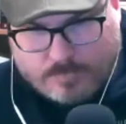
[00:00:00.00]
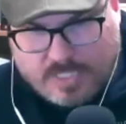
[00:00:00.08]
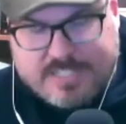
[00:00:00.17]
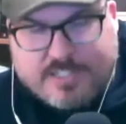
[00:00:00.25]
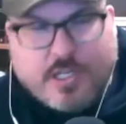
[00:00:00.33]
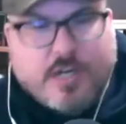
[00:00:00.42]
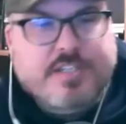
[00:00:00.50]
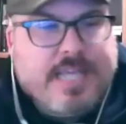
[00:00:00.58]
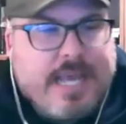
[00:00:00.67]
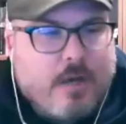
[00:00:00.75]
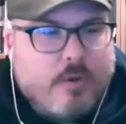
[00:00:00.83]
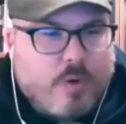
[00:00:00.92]
It starts
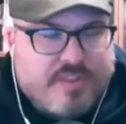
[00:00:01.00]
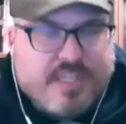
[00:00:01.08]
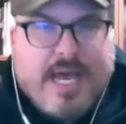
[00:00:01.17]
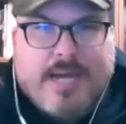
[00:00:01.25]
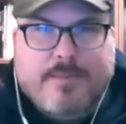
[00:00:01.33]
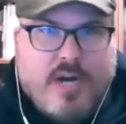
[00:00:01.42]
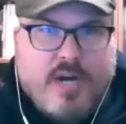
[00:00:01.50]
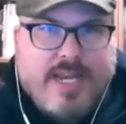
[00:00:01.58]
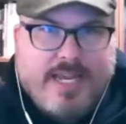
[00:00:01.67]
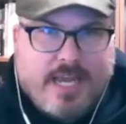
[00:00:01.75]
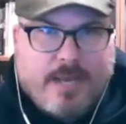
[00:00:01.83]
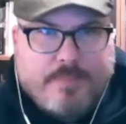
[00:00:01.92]
out with God
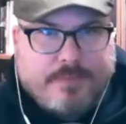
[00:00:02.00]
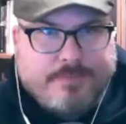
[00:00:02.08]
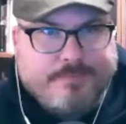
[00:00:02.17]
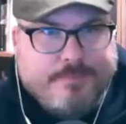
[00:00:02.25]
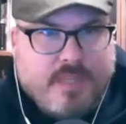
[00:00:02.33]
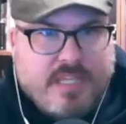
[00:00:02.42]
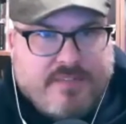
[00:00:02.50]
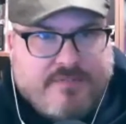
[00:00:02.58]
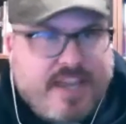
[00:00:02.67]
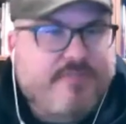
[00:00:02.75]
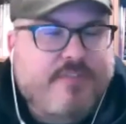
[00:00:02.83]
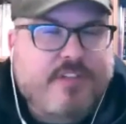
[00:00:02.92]
bragging up the
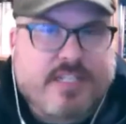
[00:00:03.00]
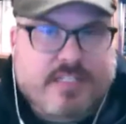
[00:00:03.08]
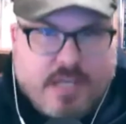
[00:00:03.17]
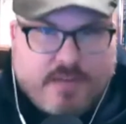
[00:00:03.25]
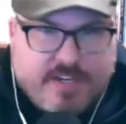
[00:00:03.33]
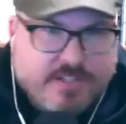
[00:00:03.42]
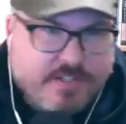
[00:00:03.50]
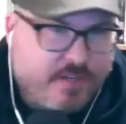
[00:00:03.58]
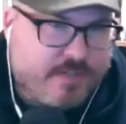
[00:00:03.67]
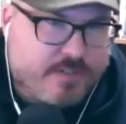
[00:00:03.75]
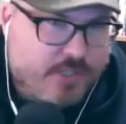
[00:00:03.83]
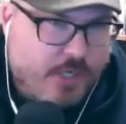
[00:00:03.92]
faithfulness of his
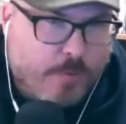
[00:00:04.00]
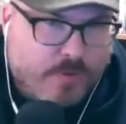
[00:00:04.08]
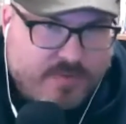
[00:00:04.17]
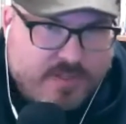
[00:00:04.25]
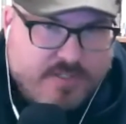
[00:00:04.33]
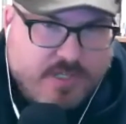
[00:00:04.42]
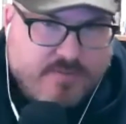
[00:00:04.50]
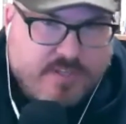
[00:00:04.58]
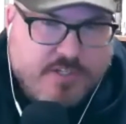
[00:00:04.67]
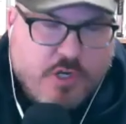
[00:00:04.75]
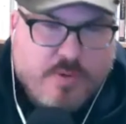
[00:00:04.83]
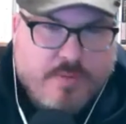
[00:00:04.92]
servant Job, of
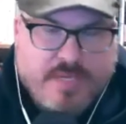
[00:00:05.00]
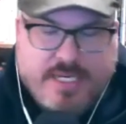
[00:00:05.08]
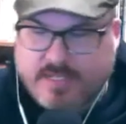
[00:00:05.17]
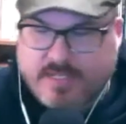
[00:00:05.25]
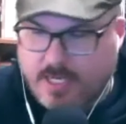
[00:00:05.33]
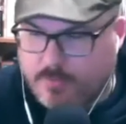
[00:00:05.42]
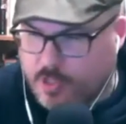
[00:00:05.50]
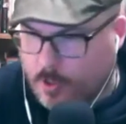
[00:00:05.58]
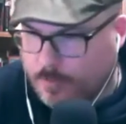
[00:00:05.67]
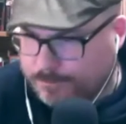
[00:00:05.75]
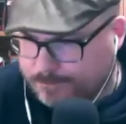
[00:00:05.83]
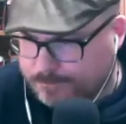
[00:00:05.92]
this human being named
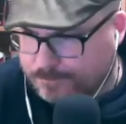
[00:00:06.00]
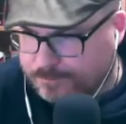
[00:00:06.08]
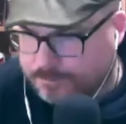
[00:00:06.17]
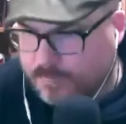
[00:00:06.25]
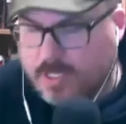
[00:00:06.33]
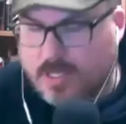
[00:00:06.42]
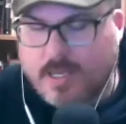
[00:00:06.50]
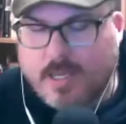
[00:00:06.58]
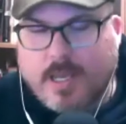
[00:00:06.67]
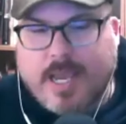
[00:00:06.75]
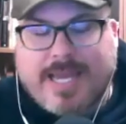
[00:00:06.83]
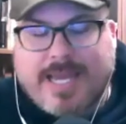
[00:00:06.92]
Job.
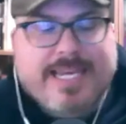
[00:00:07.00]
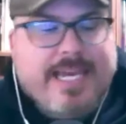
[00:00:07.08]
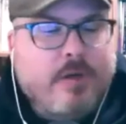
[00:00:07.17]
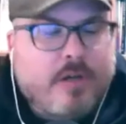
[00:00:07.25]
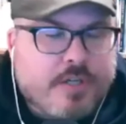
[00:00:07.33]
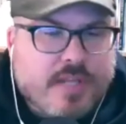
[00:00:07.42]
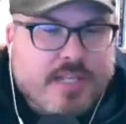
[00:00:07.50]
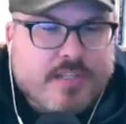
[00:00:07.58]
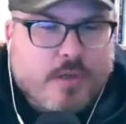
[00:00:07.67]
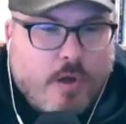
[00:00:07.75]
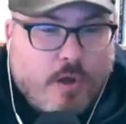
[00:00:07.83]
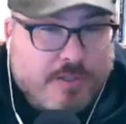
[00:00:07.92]
And a character that's
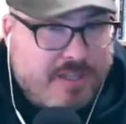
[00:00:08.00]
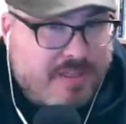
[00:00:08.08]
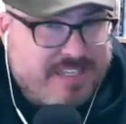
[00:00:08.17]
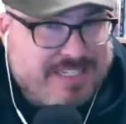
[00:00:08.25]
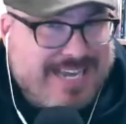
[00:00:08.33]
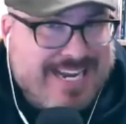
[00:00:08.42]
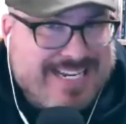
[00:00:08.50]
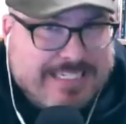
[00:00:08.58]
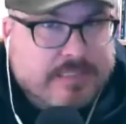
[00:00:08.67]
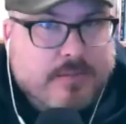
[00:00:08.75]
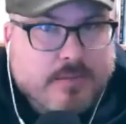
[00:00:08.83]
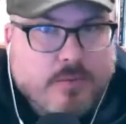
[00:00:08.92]
called the
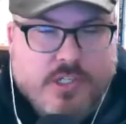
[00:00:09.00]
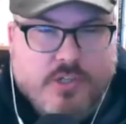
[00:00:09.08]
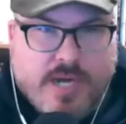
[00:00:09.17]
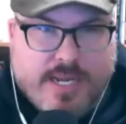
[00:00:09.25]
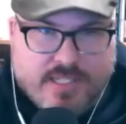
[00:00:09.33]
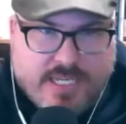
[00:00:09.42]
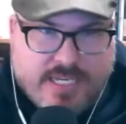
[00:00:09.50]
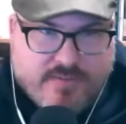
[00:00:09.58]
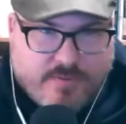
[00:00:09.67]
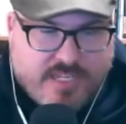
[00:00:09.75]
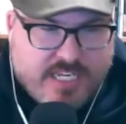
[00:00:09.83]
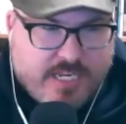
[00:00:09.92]
Satan, which translates
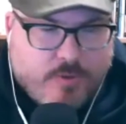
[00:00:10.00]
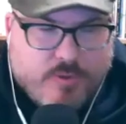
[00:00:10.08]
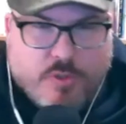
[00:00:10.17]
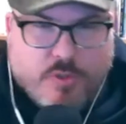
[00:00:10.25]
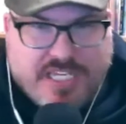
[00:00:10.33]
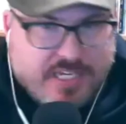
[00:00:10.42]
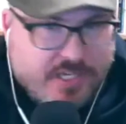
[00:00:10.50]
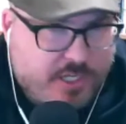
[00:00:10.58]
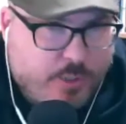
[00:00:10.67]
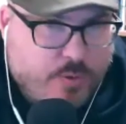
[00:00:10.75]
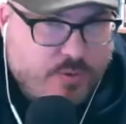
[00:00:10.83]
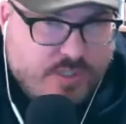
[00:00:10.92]
from the Hebrew to the
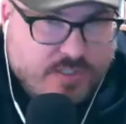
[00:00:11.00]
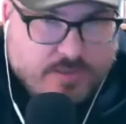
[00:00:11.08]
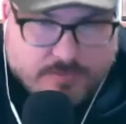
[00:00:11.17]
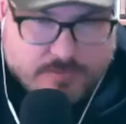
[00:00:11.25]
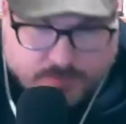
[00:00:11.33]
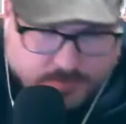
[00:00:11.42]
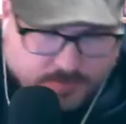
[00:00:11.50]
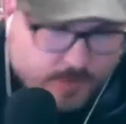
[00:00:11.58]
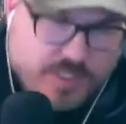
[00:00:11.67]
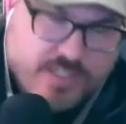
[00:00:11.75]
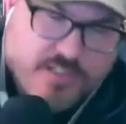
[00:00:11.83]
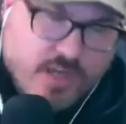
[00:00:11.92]
accuser.
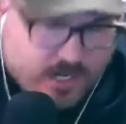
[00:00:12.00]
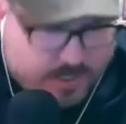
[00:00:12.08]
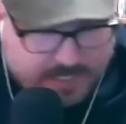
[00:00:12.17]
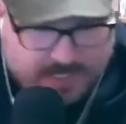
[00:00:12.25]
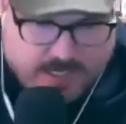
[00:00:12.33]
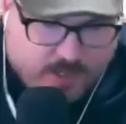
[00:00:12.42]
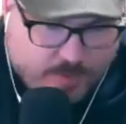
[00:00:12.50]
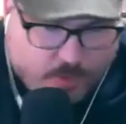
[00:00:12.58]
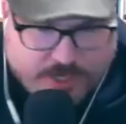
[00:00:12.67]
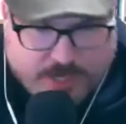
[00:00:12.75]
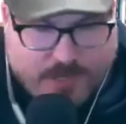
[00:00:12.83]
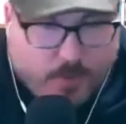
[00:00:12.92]
And we can talk at another
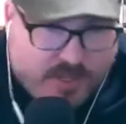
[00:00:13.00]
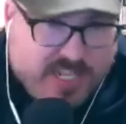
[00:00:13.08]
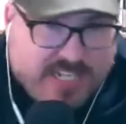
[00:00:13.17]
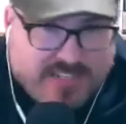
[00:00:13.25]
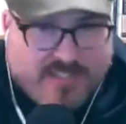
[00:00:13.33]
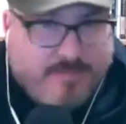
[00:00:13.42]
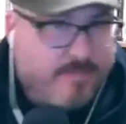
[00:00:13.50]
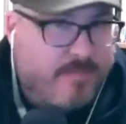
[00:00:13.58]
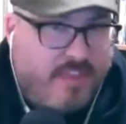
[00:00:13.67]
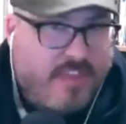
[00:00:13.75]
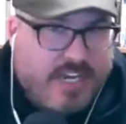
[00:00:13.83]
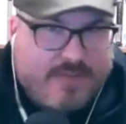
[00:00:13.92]
point about whether that's
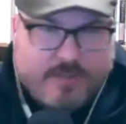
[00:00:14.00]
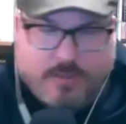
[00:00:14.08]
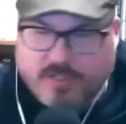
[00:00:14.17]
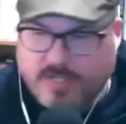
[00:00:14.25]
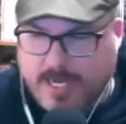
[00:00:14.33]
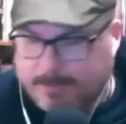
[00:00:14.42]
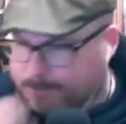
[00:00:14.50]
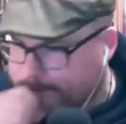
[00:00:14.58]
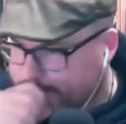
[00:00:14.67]
the devil or not.